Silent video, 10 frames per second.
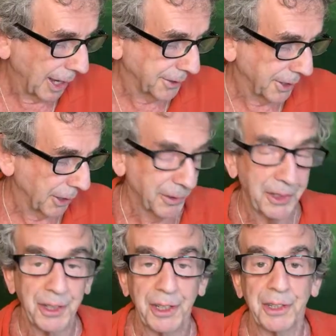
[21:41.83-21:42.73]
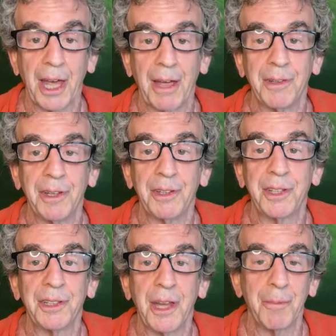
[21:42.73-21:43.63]
So this is a good time
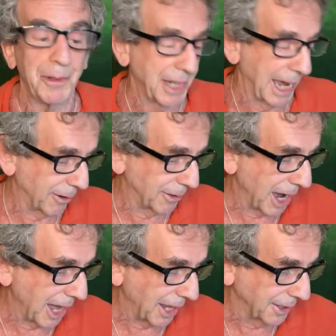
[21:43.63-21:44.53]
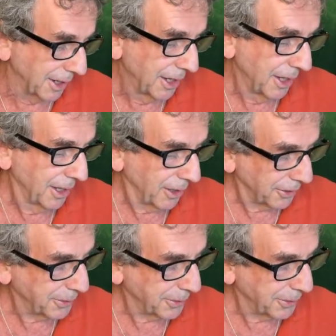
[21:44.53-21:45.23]
to double down on those